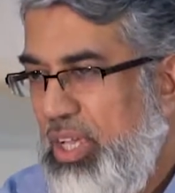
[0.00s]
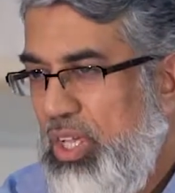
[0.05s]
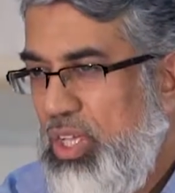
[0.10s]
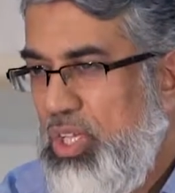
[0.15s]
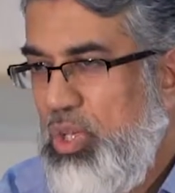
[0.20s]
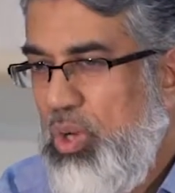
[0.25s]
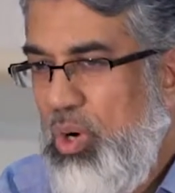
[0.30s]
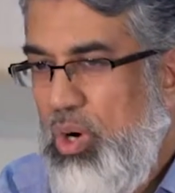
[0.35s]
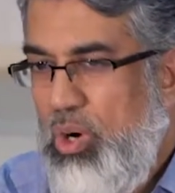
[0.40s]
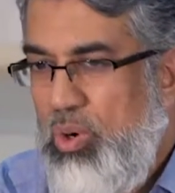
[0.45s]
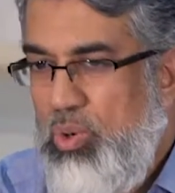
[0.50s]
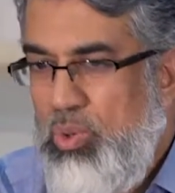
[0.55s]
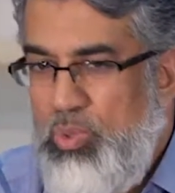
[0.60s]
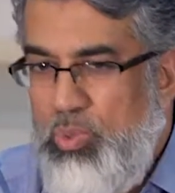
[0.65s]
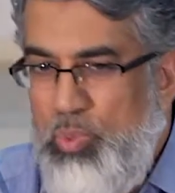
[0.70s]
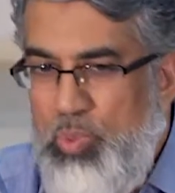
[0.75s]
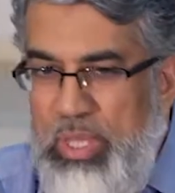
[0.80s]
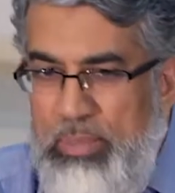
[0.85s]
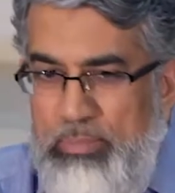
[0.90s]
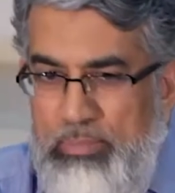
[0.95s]
your
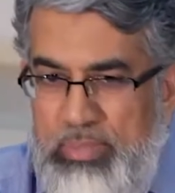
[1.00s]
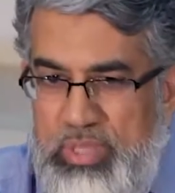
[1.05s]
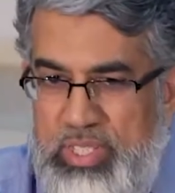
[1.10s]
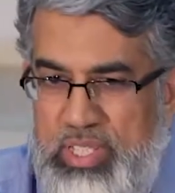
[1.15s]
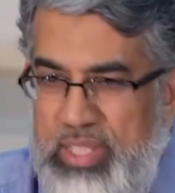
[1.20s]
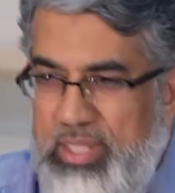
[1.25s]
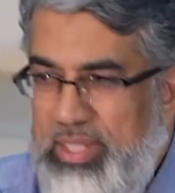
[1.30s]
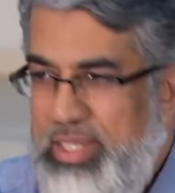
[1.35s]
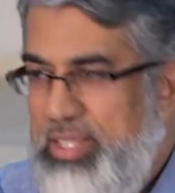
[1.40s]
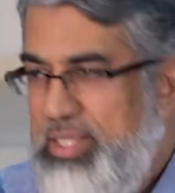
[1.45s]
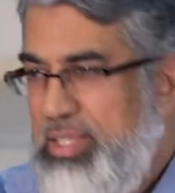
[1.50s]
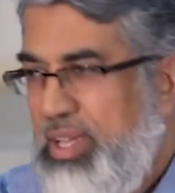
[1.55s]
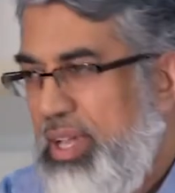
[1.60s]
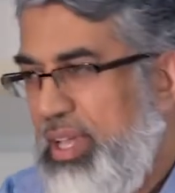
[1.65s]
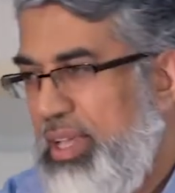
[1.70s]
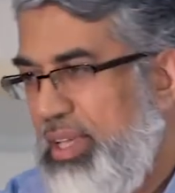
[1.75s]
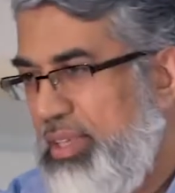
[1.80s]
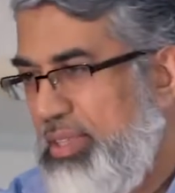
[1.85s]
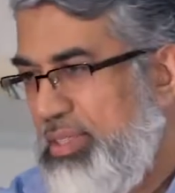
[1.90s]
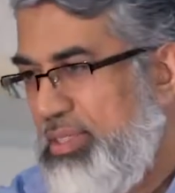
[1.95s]
own whims and
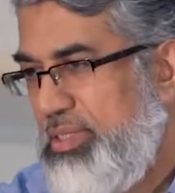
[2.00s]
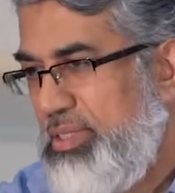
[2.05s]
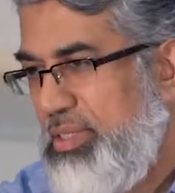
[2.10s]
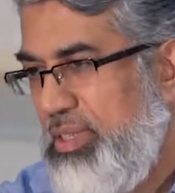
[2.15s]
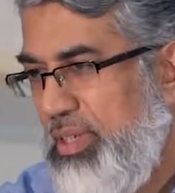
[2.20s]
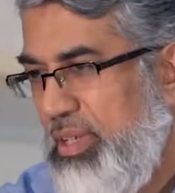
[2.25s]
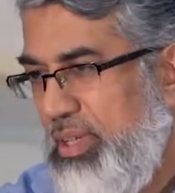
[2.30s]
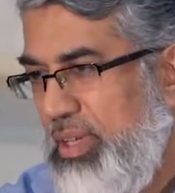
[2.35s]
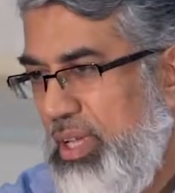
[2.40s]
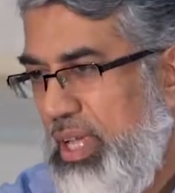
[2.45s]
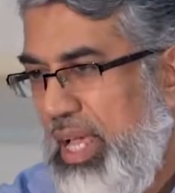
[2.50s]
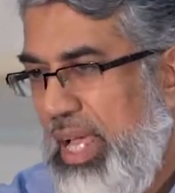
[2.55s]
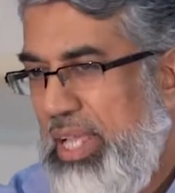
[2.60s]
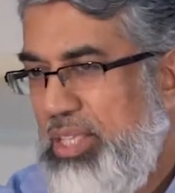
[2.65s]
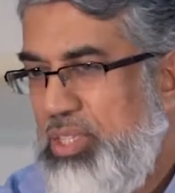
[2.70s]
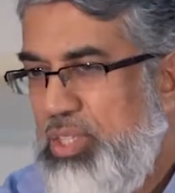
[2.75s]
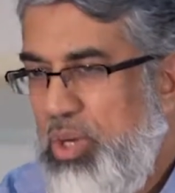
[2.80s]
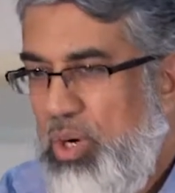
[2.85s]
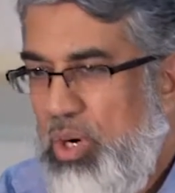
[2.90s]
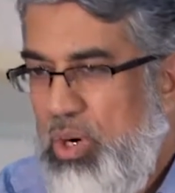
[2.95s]
desires,
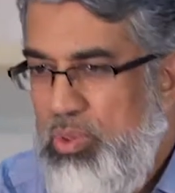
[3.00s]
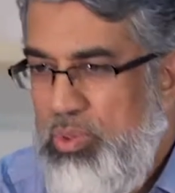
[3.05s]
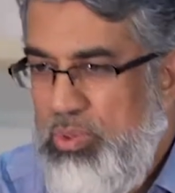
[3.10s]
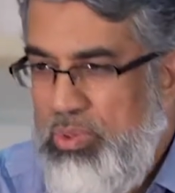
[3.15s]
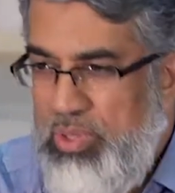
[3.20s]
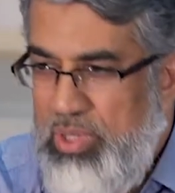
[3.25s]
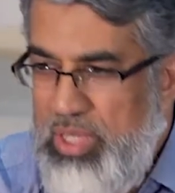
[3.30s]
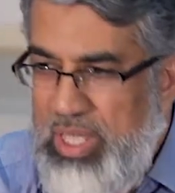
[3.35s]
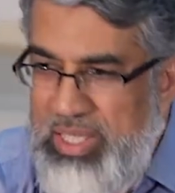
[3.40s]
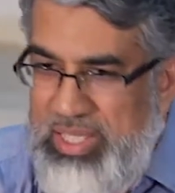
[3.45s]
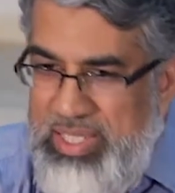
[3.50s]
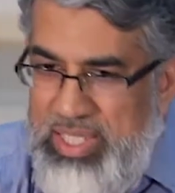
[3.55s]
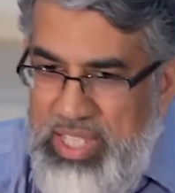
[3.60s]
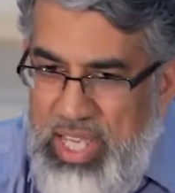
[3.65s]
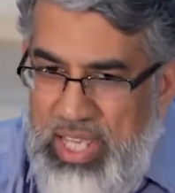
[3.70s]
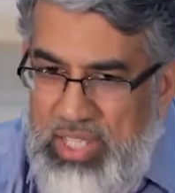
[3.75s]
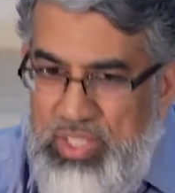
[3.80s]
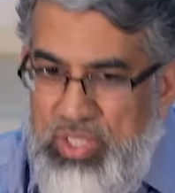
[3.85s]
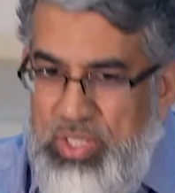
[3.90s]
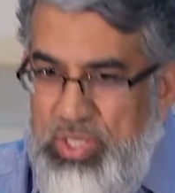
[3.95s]
and your own
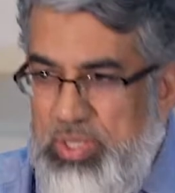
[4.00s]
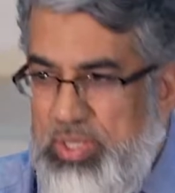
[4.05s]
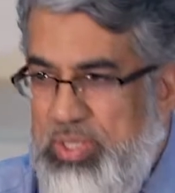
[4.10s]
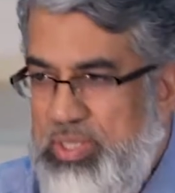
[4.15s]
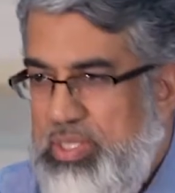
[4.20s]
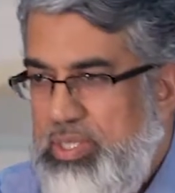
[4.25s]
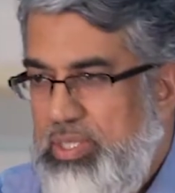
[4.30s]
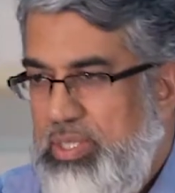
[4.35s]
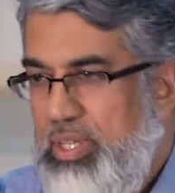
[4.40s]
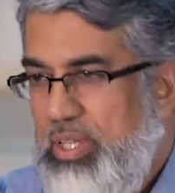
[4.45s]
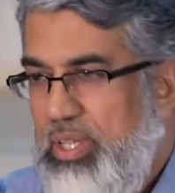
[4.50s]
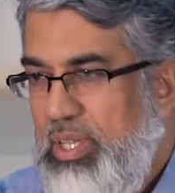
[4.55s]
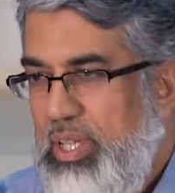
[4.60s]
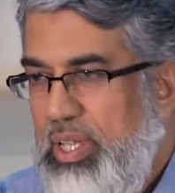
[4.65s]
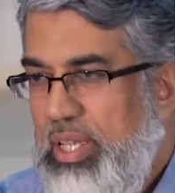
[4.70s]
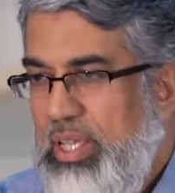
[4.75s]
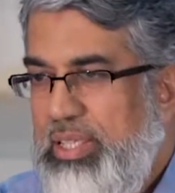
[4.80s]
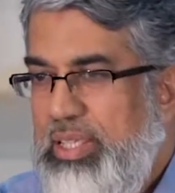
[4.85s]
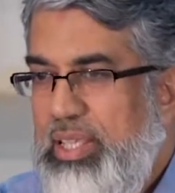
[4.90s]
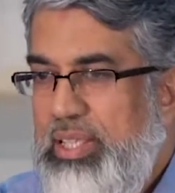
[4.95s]
conjectures,
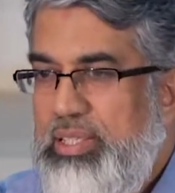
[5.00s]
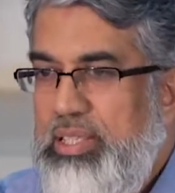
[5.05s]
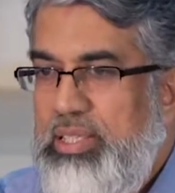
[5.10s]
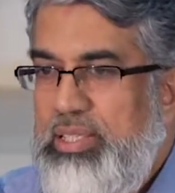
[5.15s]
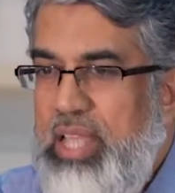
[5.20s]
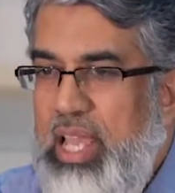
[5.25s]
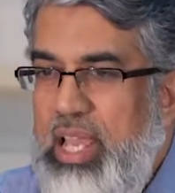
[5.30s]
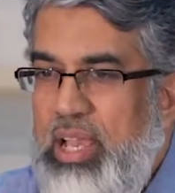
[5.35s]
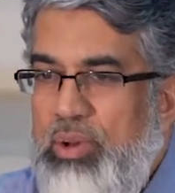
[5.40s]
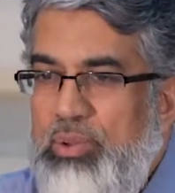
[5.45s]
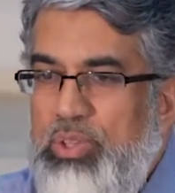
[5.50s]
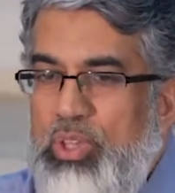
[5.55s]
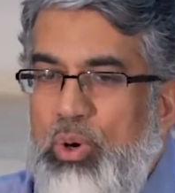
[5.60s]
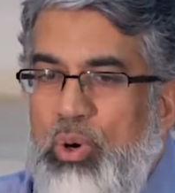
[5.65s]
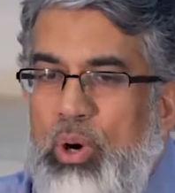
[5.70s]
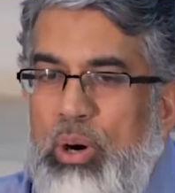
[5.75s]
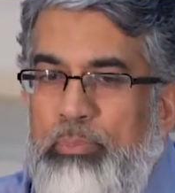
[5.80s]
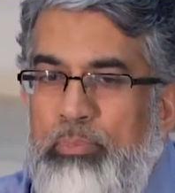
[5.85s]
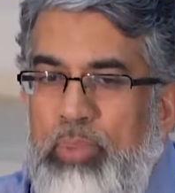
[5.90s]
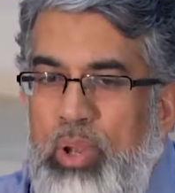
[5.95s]
this is how you
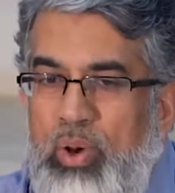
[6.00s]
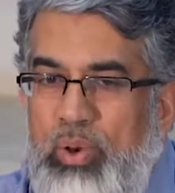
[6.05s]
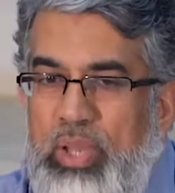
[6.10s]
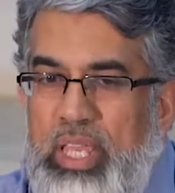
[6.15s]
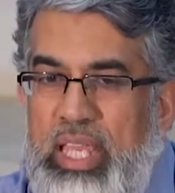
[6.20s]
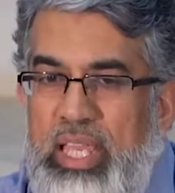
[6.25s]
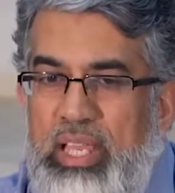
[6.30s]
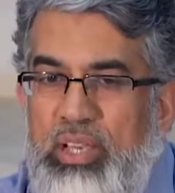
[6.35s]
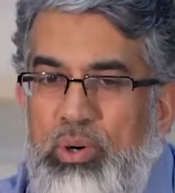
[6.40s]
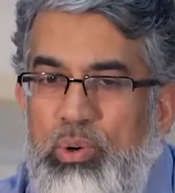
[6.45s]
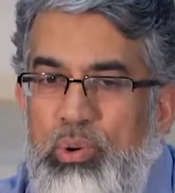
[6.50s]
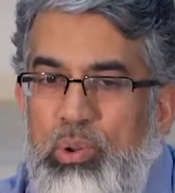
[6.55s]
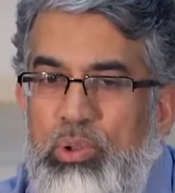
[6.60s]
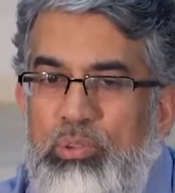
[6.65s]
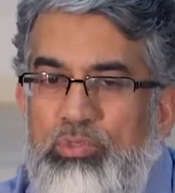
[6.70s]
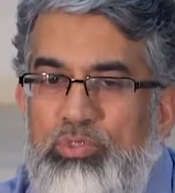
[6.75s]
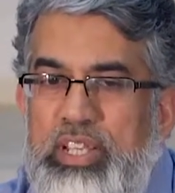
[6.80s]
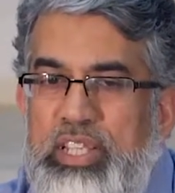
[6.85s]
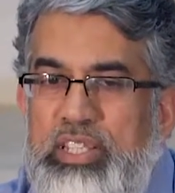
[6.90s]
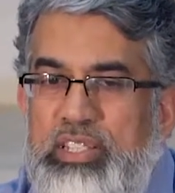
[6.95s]
are blocking all
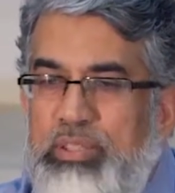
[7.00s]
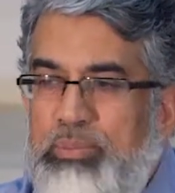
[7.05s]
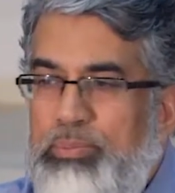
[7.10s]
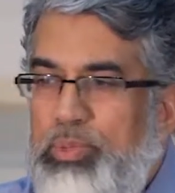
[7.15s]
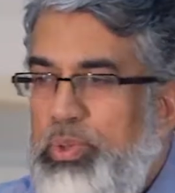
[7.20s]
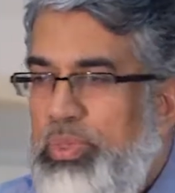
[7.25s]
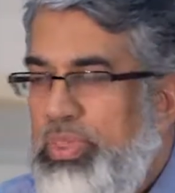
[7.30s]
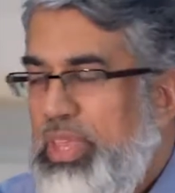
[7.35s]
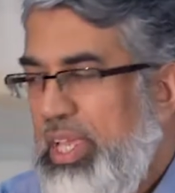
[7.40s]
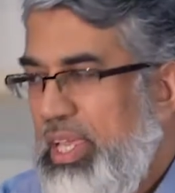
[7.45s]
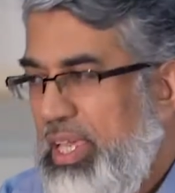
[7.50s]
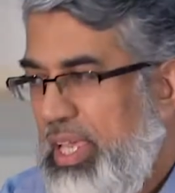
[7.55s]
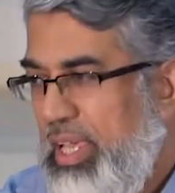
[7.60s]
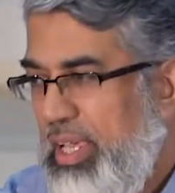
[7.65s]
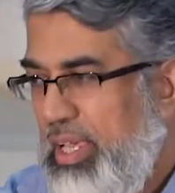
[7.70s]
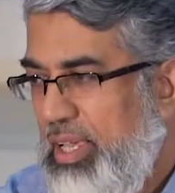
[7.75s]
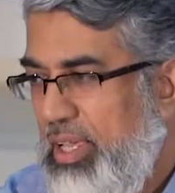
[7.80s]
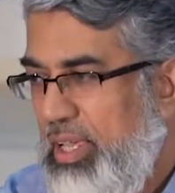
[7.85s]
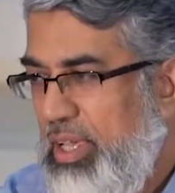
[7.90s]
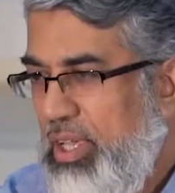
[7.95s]
reasonable thinking.